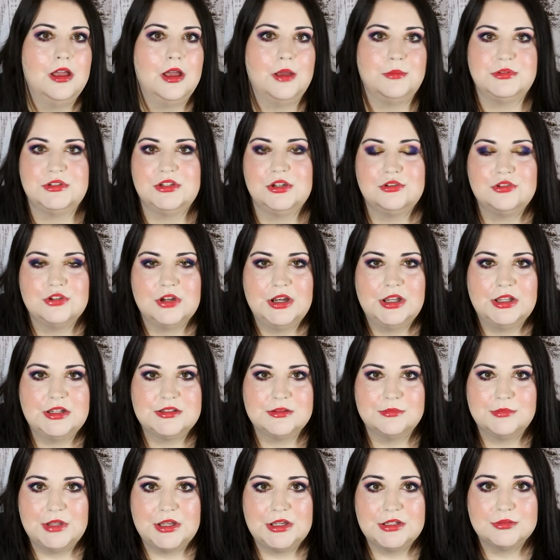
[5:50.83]
I'm still trying to get
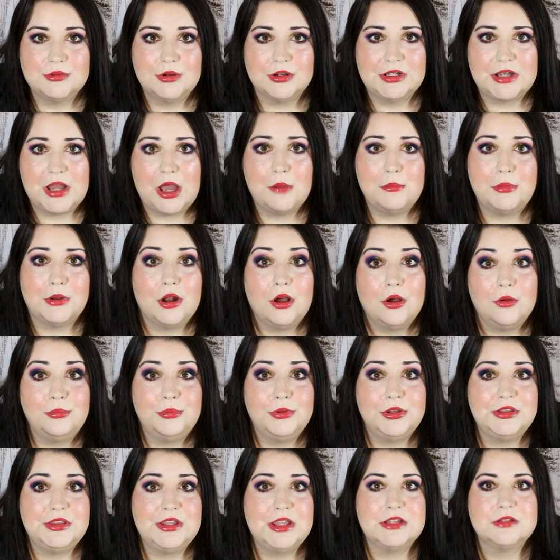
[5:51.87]
some things worked out, but
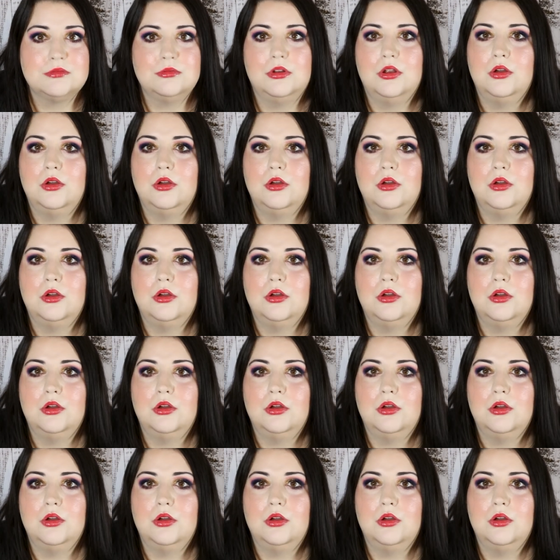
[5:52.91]
hopefully things will